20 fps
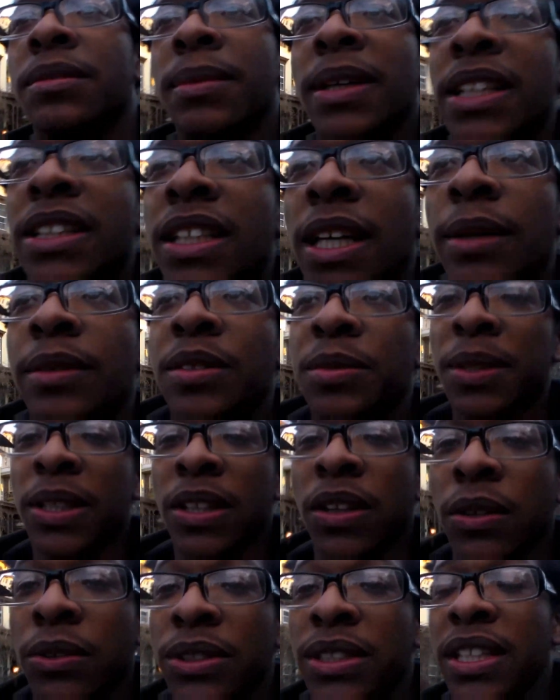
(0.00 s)
because my job's been
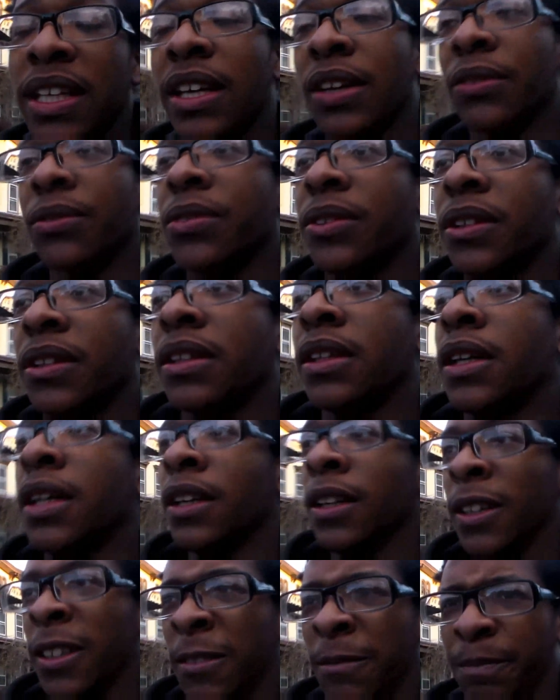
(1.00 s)
closed down for
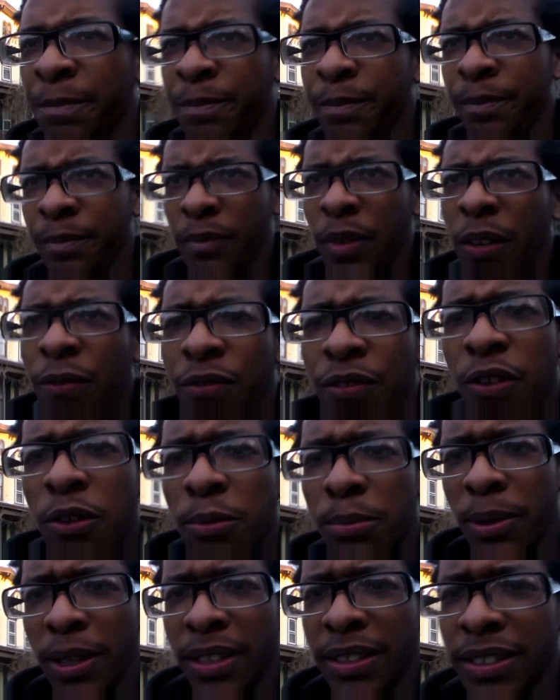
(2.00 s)
a
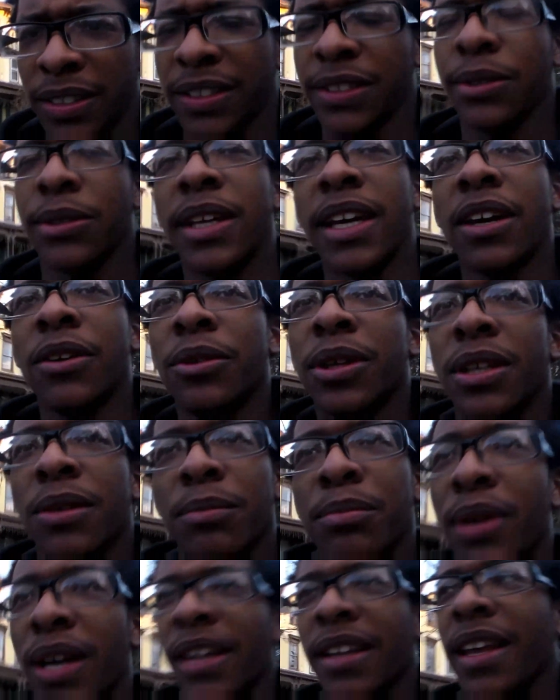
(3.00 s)
few months, so now we
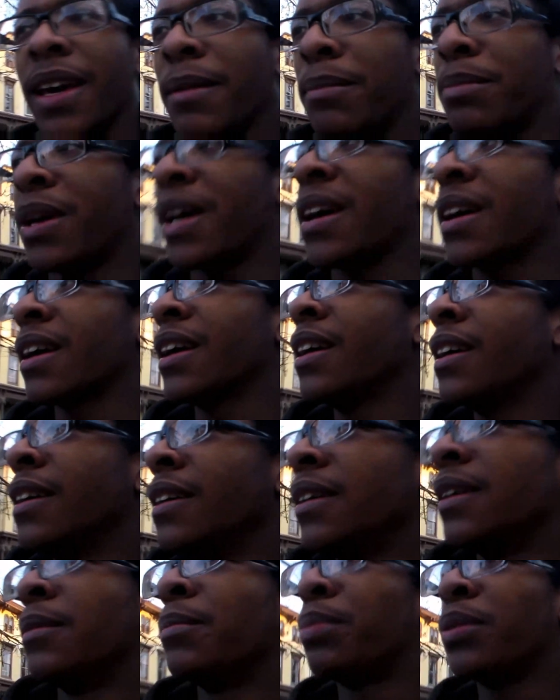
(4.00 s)
can bring that back.
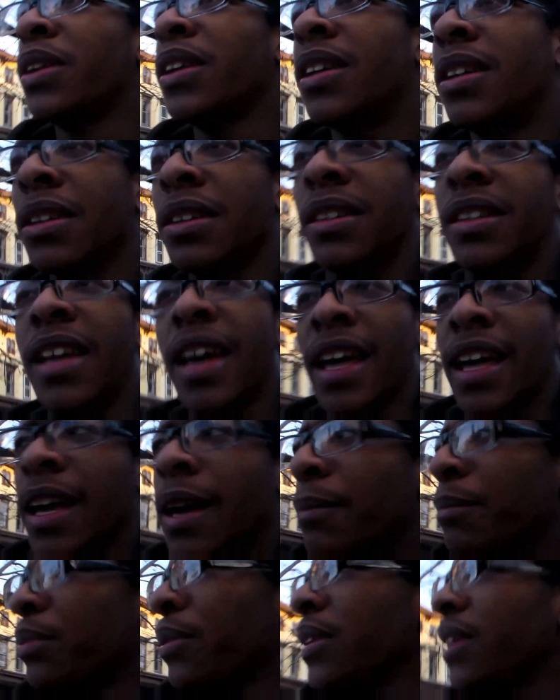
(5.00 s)
Pretty good day.
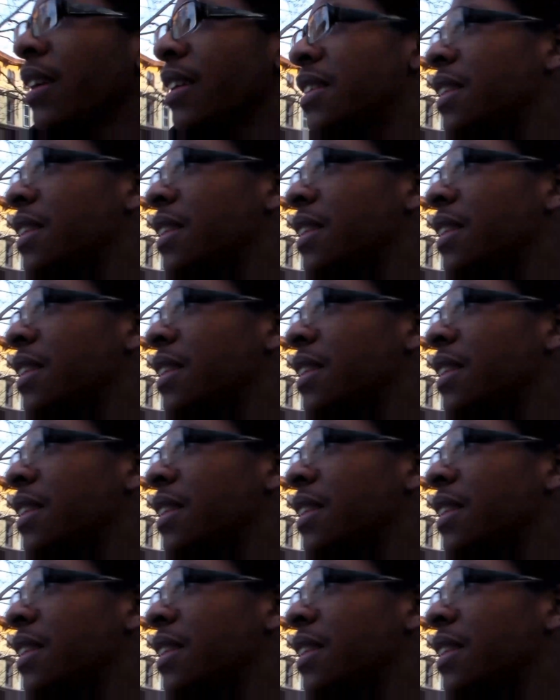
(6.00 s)
I'm pretty